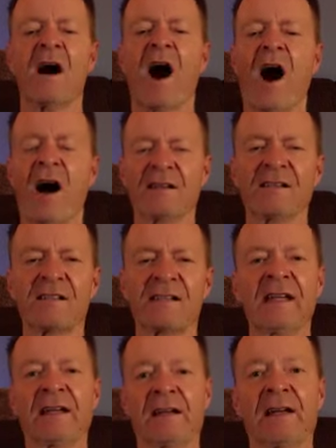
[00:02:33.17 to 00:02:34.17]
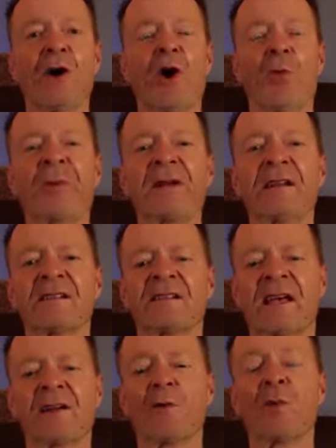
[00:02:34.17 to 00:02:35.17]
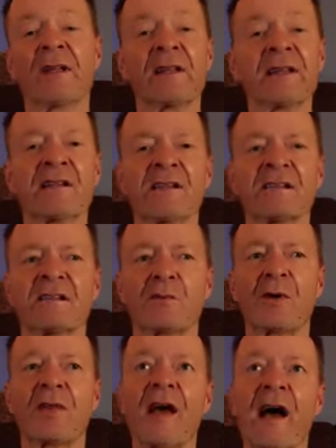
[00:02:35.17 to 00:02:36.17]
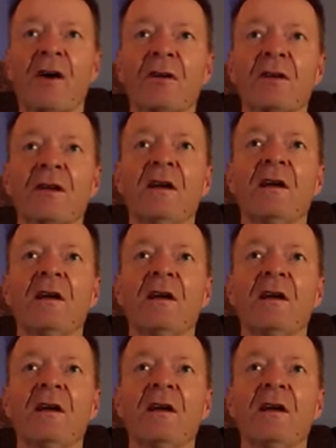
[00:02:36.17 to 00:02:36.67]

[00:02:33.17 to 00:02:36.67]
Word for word: honesty and an openness and a willingness, without